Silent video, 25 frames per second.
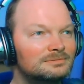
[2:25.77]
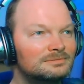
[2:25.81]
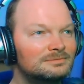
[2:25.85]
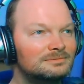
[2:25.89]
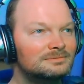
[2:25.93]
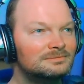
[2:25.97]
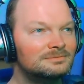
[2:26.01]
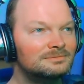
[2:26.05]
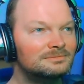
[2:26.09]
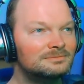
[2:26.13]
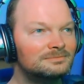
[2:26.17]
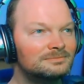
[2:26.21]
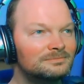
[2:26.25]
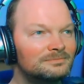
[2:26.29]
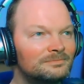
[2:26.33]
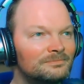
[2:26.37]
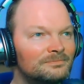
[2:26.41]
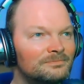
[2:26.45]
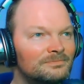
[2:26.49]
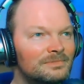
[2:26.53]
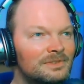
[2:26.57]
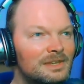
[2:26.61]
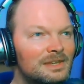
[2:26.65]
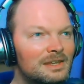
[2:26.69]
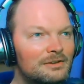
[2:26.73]
What's that
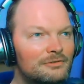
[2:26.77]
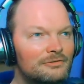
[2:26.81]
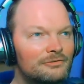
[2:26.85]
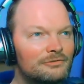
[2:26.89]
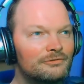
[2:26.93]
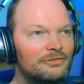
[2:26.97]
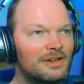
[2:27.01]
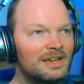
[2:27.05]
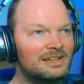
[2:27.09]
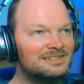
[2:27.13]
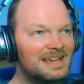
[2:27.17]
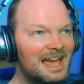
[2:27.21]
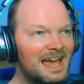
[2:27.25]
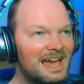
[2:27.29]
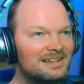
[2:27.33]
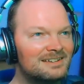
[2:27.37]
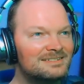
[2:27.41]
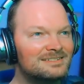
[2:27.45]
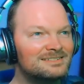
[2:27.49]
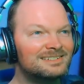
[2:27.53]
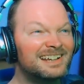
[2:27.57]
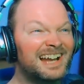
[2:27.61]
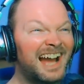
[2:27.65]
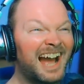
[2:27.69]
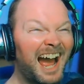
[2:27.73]
noise? Fitted. Do
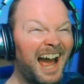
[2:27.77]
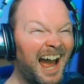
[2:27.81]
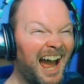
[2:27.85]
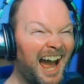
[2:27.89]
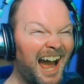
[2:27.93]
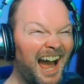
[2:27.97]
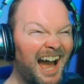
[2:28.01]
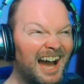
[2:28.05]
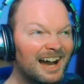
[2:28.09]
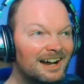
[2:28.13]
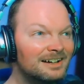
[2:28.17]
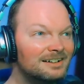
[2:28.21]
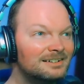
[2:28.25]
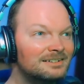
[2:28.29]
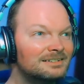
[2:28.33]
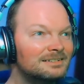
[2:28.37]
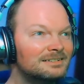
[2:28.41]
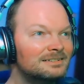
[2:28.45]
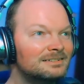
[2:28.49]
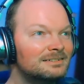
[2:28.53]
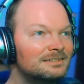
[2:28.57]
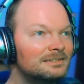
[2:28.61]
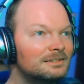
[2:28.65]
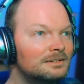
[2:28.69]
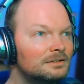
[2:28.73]
pigs down here?
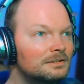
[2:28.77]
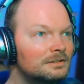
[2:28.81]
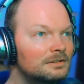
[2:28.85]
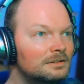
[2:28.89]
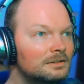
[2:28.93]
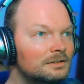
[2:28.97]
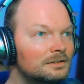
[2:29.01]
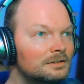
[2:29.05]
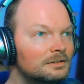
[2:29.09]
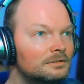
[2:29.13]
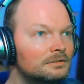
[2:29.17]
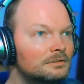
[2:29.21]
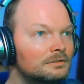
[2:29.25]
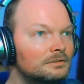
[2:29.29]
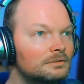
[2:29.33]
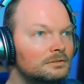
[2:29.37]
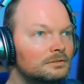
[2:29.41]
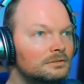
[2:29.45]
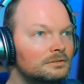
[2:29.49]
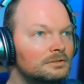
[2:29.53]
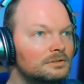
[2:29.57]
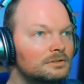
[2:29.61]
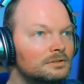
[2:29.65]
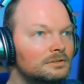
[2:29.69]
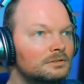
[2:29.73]
No, it's just a
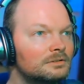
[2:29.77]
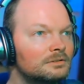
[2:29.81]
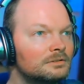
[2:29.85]
baby